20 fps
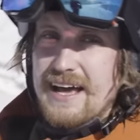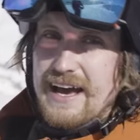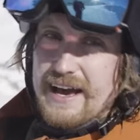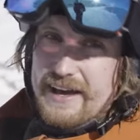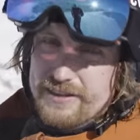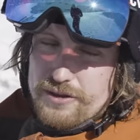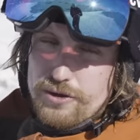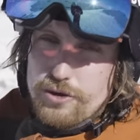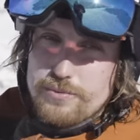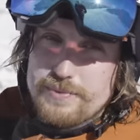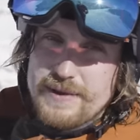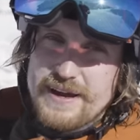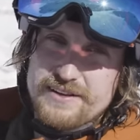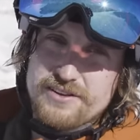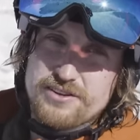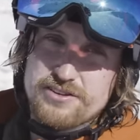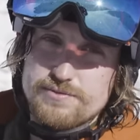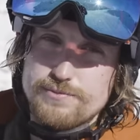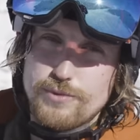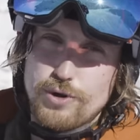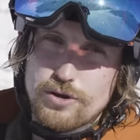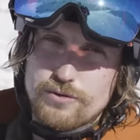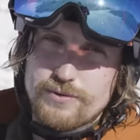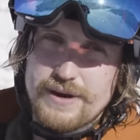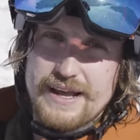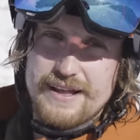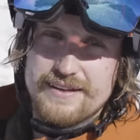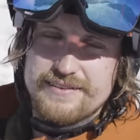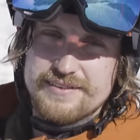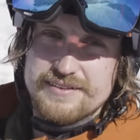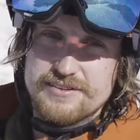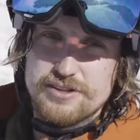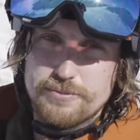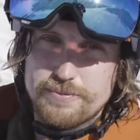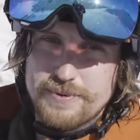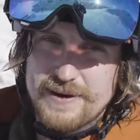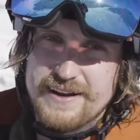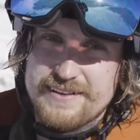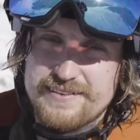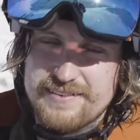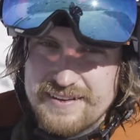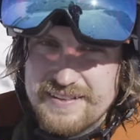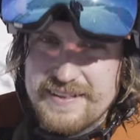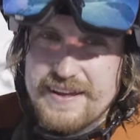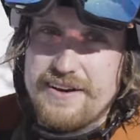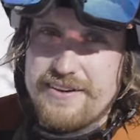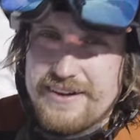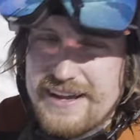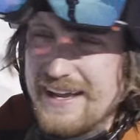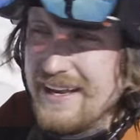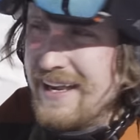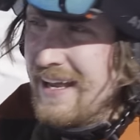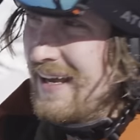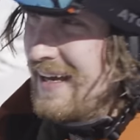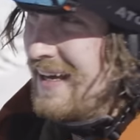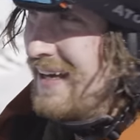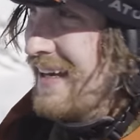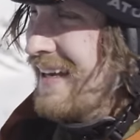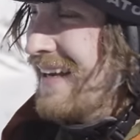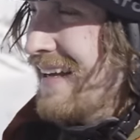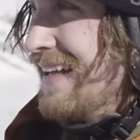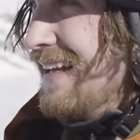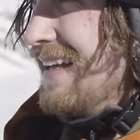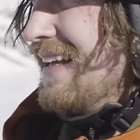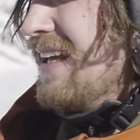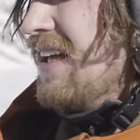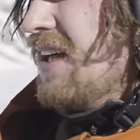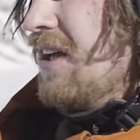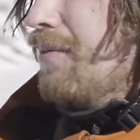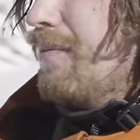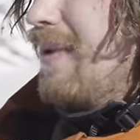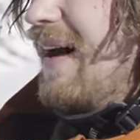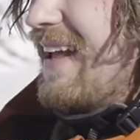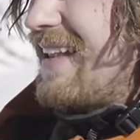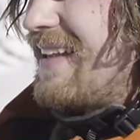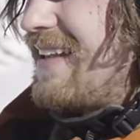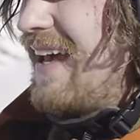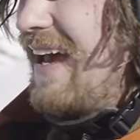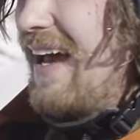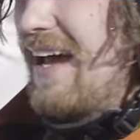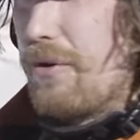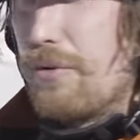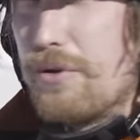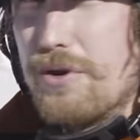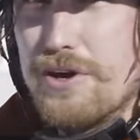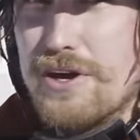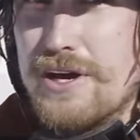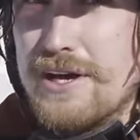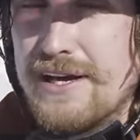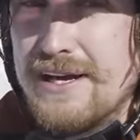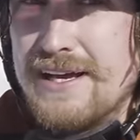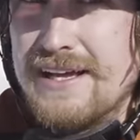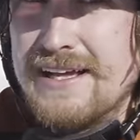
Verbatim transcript: either go back to small rails and start practicing there again, but I want to